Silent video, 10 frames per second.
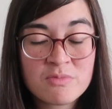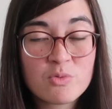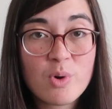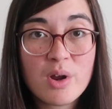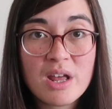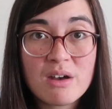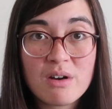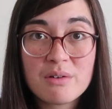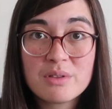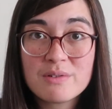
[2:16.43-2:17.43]
wrote out
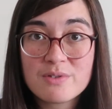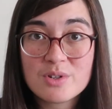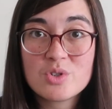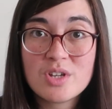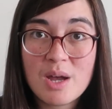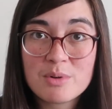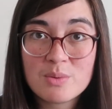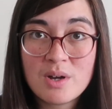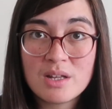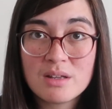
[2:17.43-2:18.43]
all of the first chapter
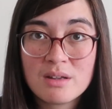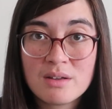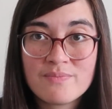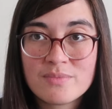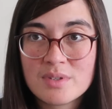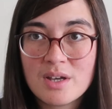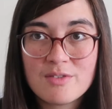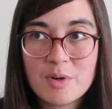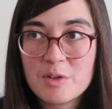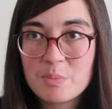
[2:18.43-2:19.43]
1
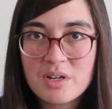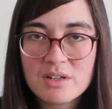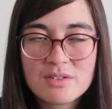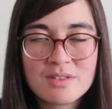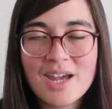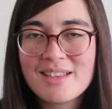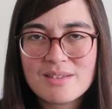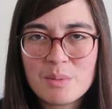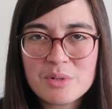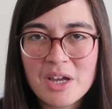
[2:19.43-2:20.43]
of both books. Not at the
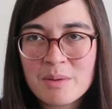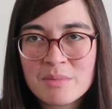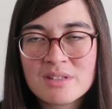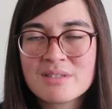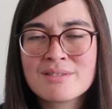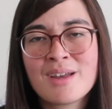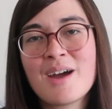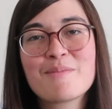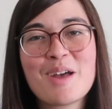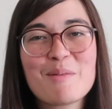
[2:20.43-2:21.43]
same time because
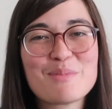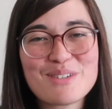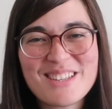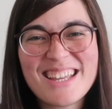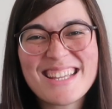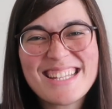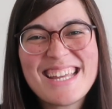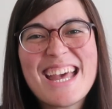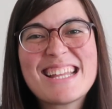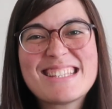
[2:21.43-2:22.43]
I'm not
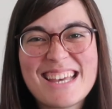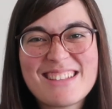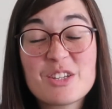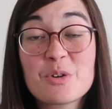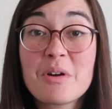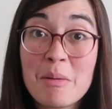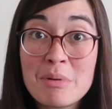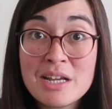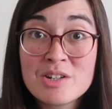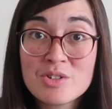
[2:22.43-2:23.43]
multi-talented or
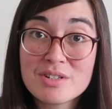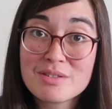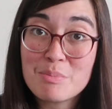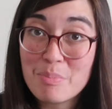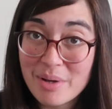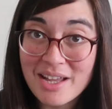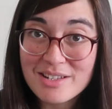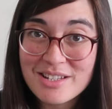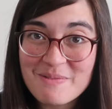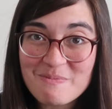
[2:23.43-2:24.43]
ambidextrous.
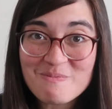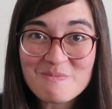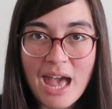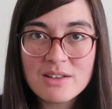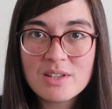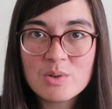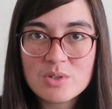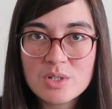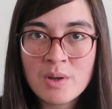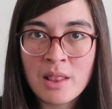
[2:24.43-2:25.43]
But as I was
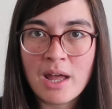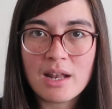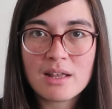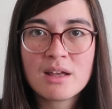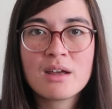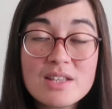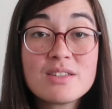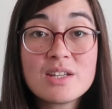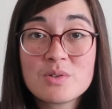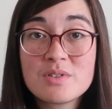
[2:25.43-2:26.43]
doing that, it's
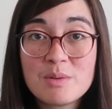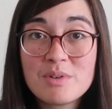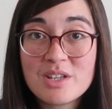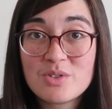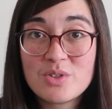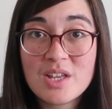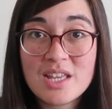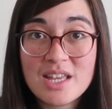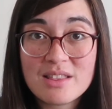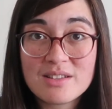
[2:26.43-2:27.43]
interesting because you can
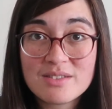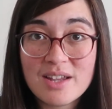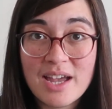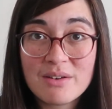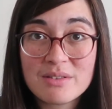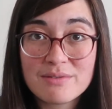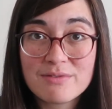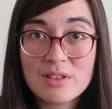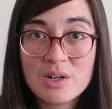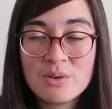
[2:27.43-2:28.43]
get the style and the
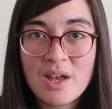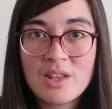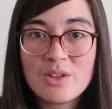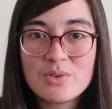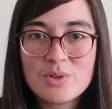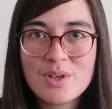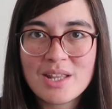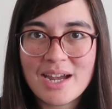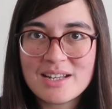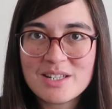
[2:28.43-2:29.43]
flow and you do
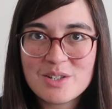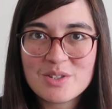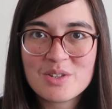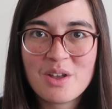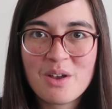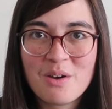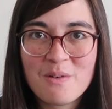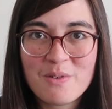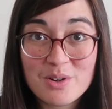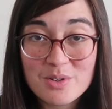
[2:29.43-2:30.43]
get ideas
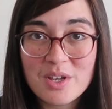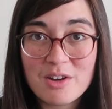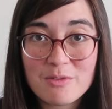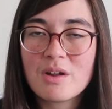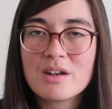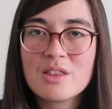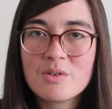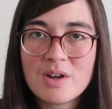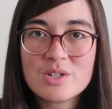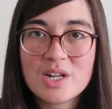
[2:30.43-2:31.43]
for yourself. Another
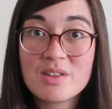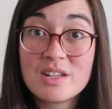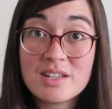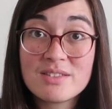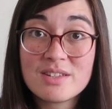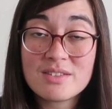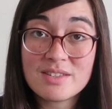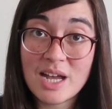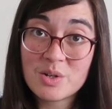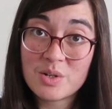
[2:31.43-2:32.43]
great channel that does this is
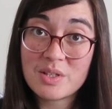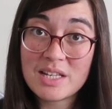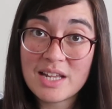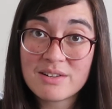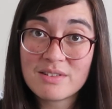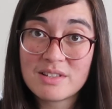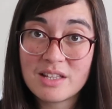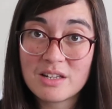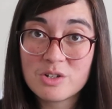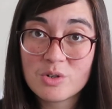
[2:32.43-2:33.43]
actually linked down in
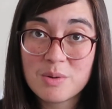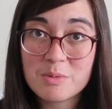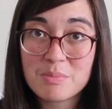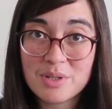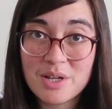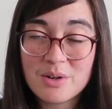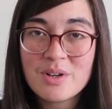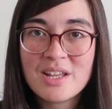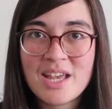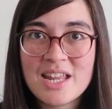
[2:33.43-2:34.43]
the description below.
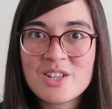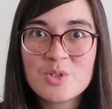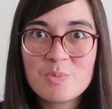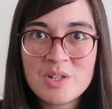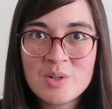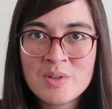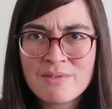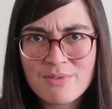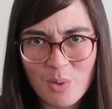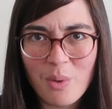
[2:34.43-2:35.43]
And he's been doing it
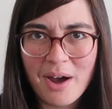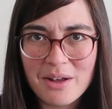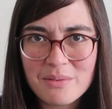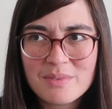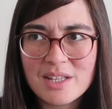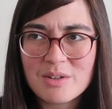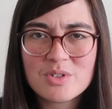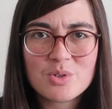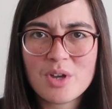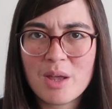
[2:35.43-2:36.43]
for a while, like
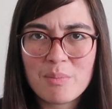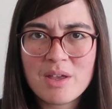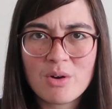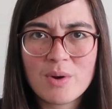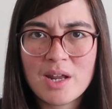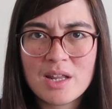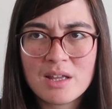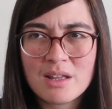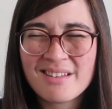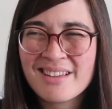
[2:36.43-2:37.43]
just typing or writing
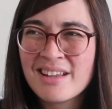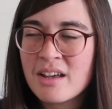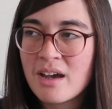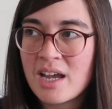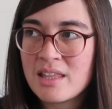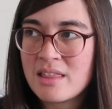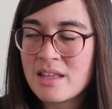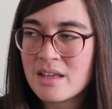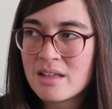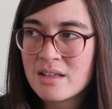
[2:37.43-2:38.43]
in, I
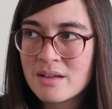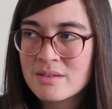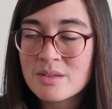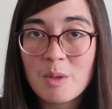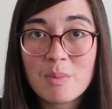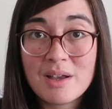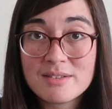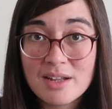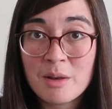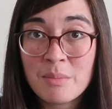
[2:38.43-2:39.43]
think, something by
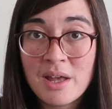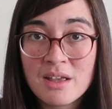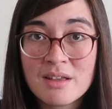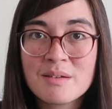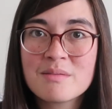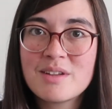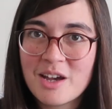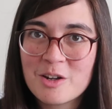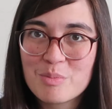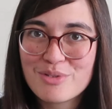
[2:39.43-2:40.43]
Steinbeck. Not
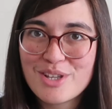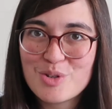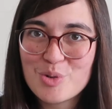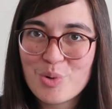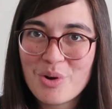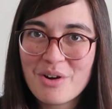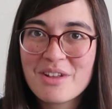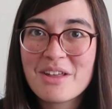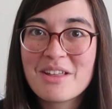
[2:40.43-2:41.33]
100% sure.